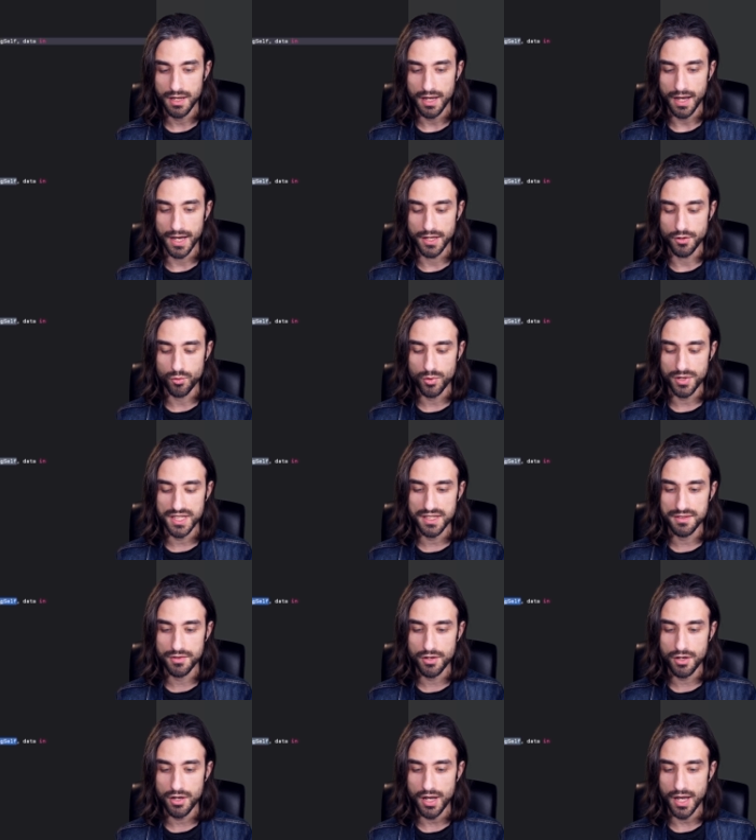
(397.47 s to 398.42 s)
And
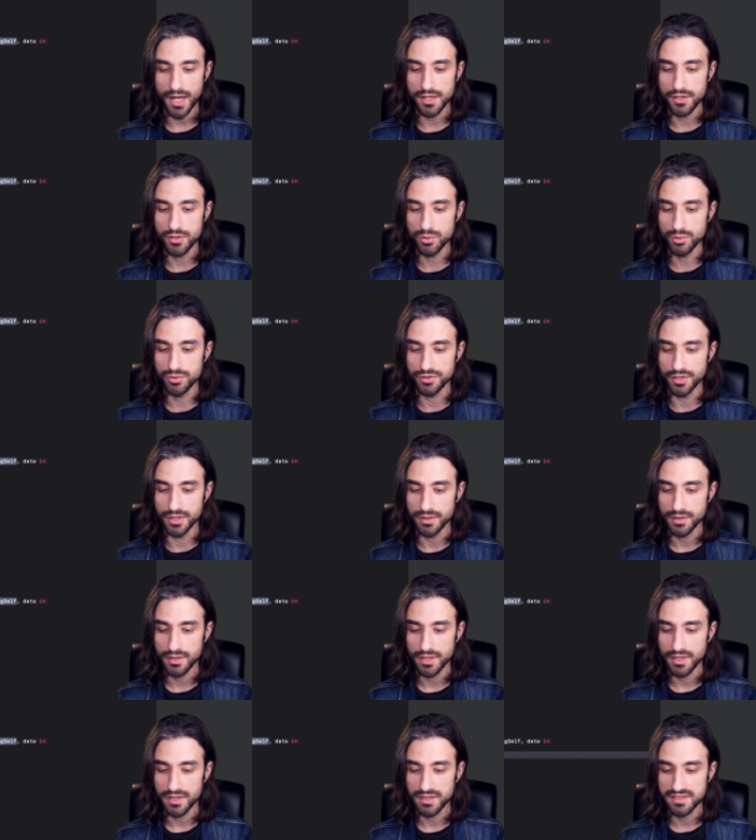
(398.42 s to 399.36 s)
whenever I used
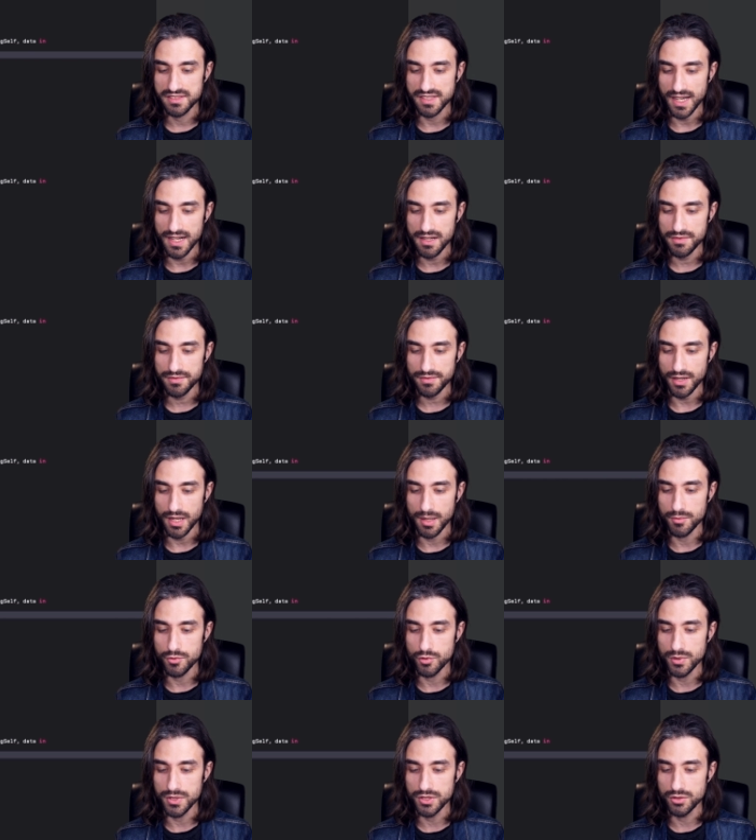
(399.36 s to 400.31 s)
self,
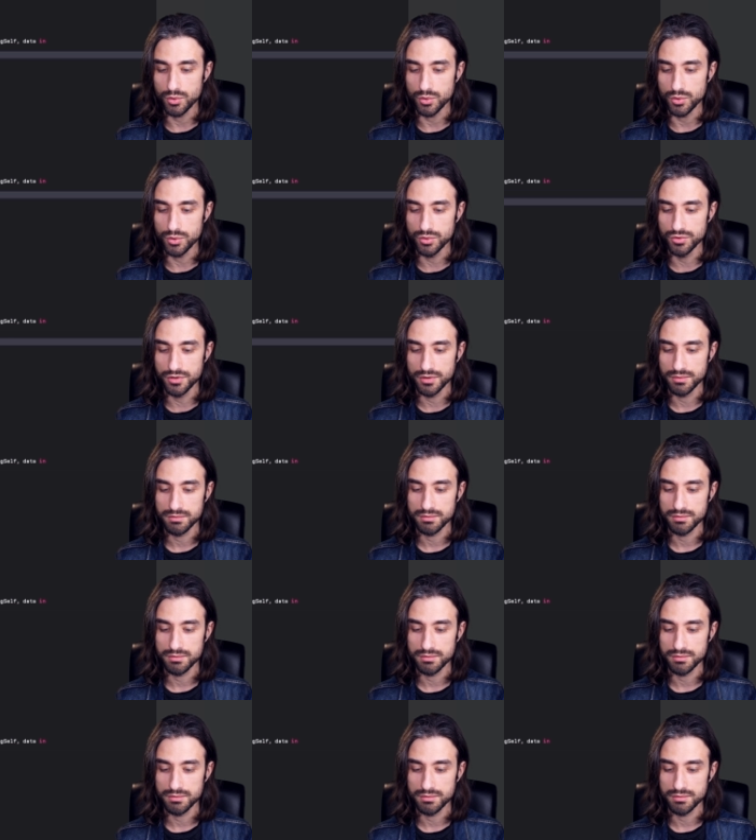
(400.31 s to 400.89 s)
I'm going to use